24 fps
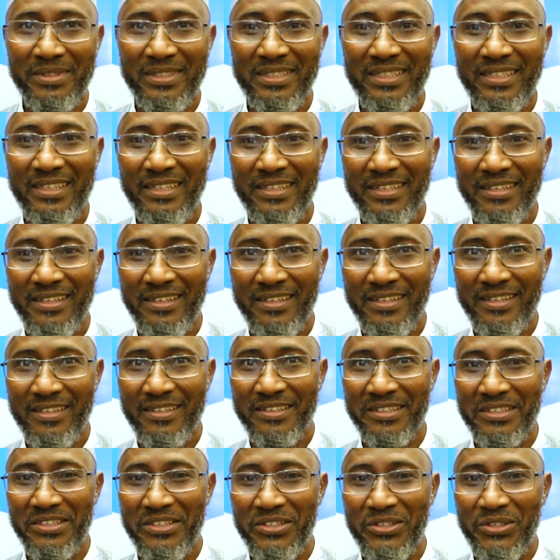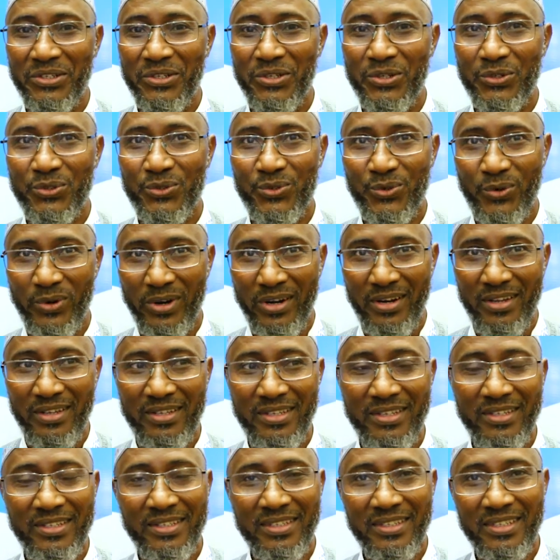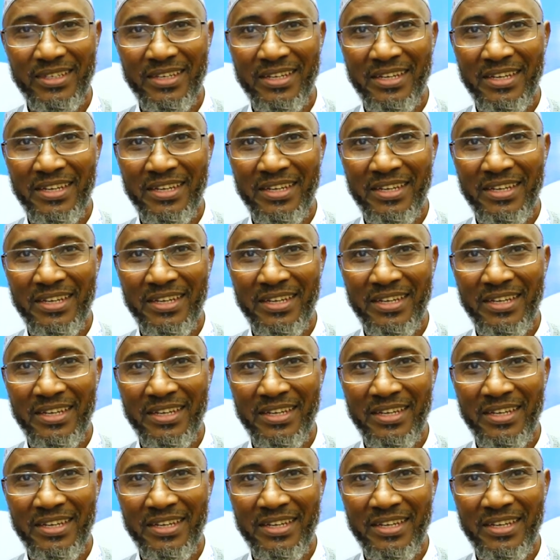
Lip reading: and it's really